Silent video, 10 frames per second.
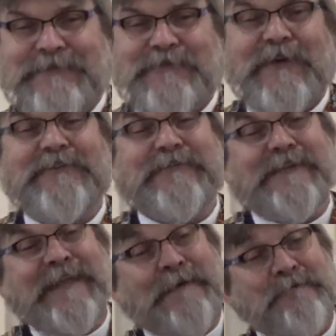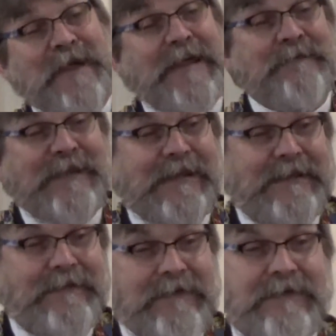trusting that maybe
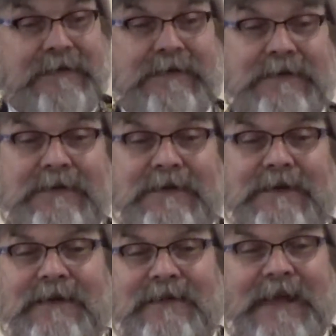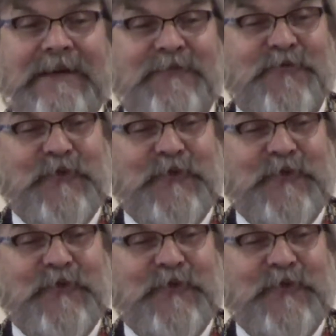that